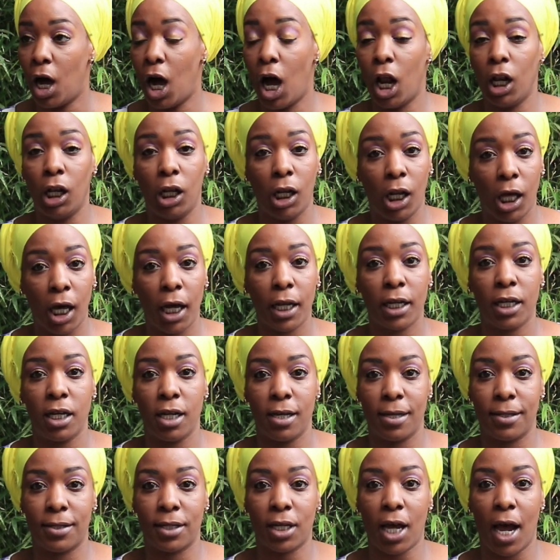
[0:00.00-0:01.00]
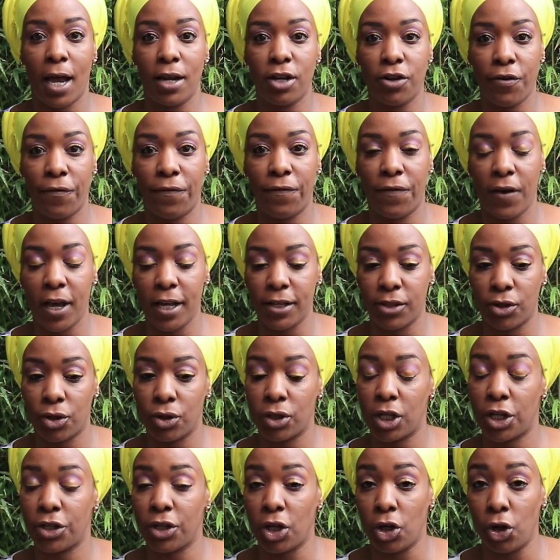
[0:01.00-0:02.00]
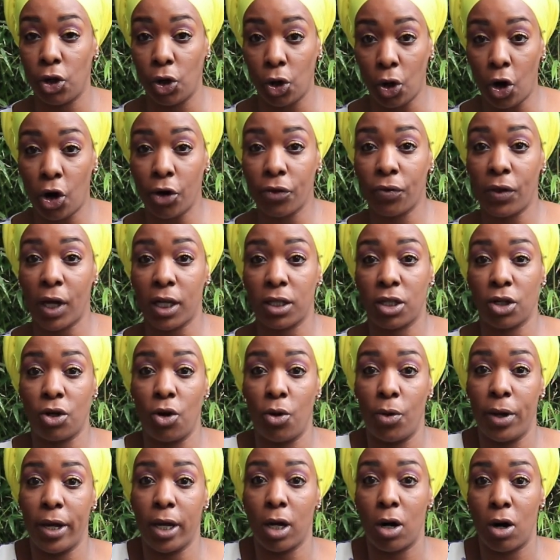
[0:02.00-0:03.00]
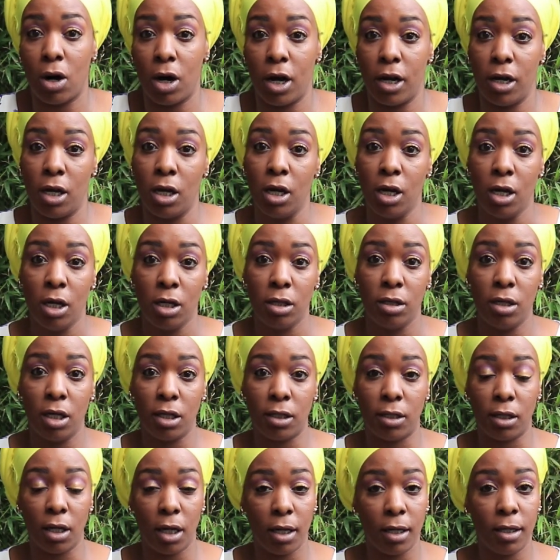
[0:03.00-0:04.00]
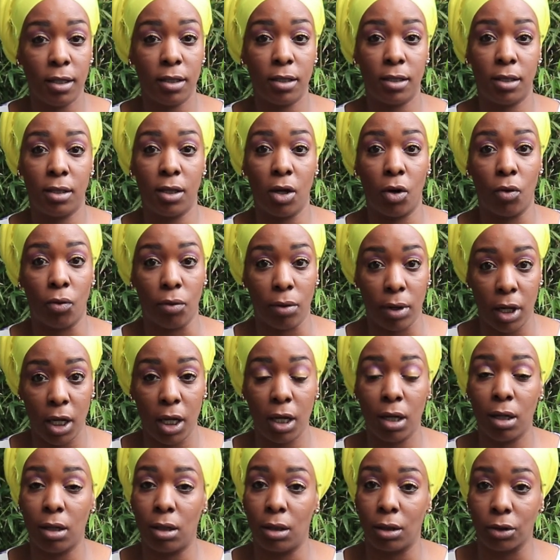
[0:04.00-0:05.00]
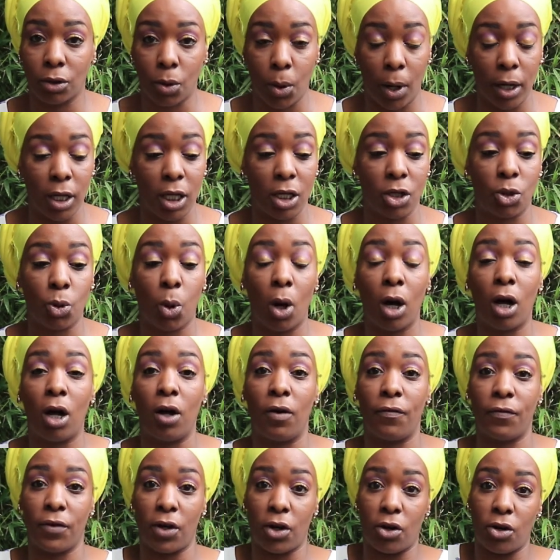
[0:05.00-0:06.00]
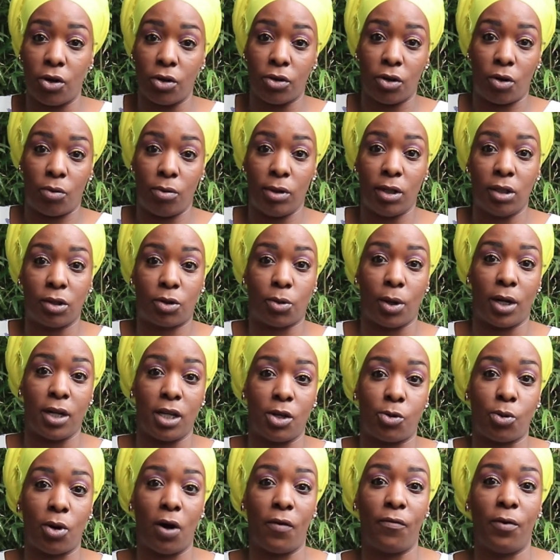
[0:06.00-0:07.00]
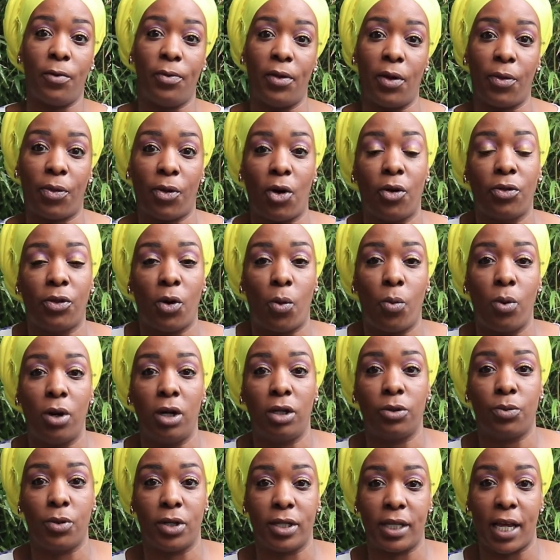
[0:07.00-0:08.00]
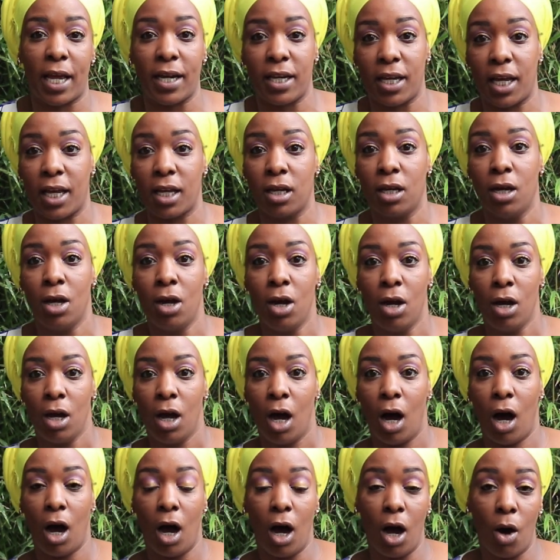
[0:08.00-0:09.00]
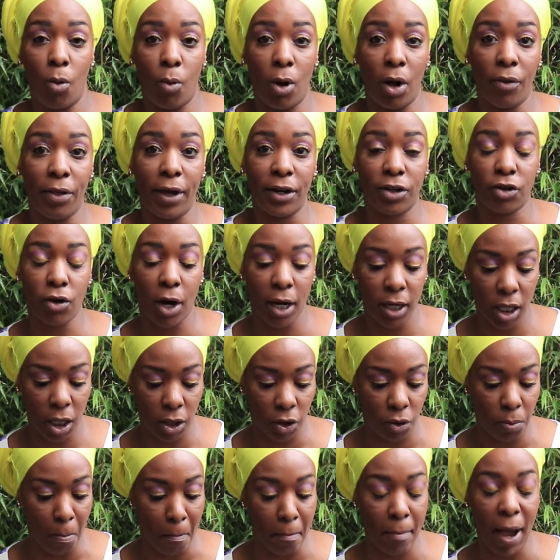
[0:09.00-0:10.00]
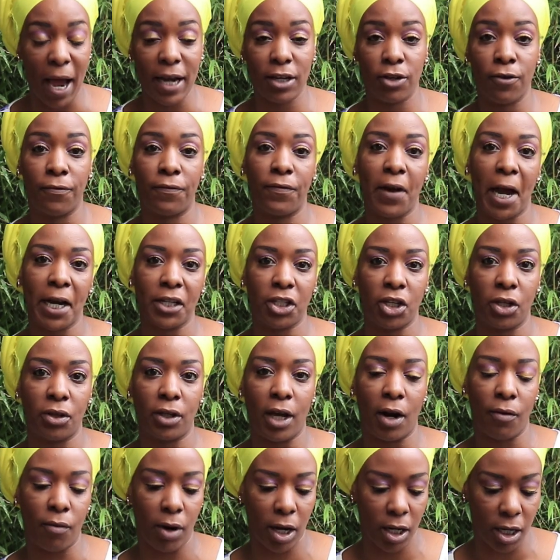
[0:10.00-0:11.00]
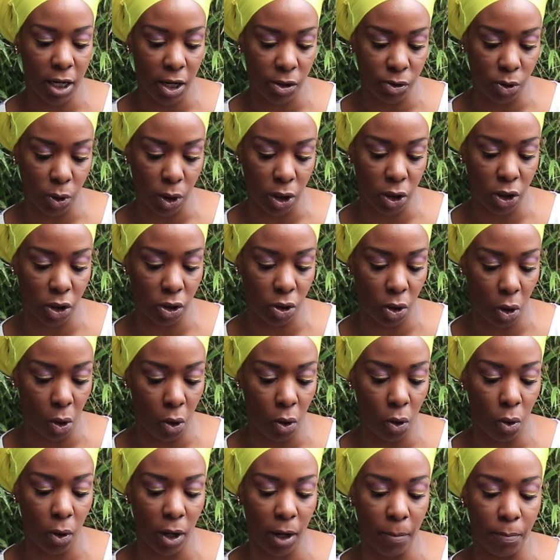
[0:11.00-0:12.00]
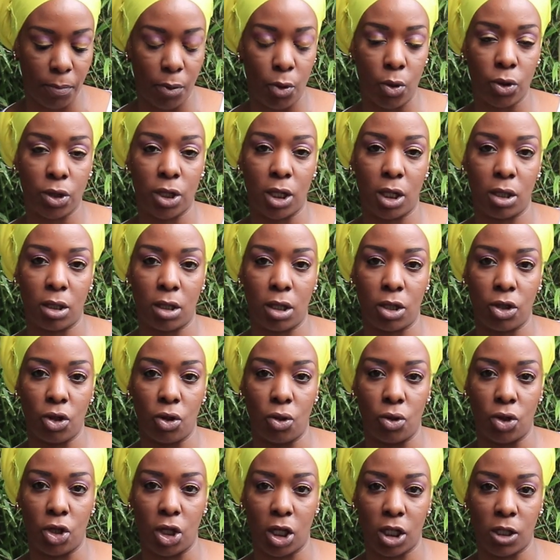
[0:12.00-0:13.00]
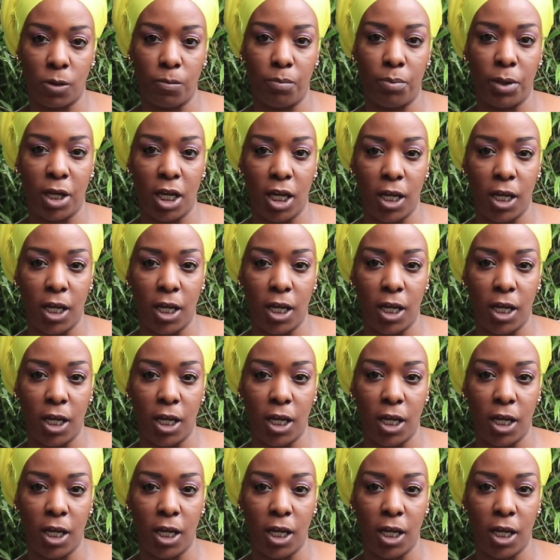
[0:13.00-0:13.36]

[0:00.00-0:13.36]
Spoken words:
alertness kind of phase, because there's a lot that's going on. This is the real 2012, the real 2012 when they felt the world was ending. They're trying to manufacture that right now. So it's so important that you just